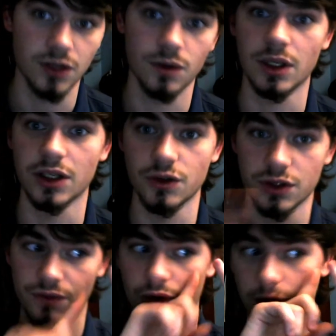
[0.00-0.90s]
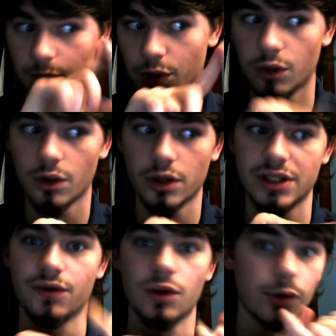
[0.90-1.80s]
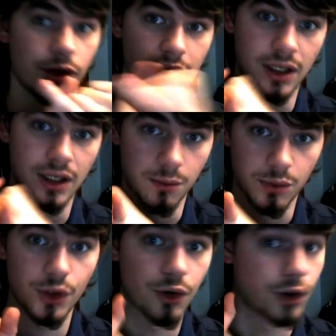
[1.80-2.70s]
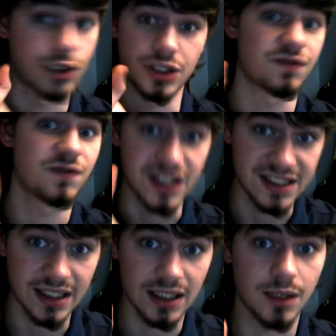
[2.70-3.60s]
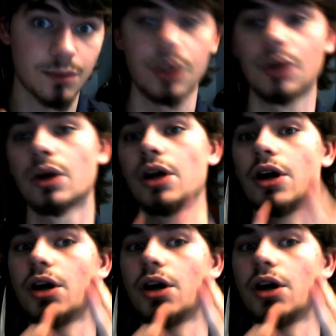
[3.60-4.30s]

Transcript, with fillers: You can use it for computers if you're building a computer or just fixing a computer.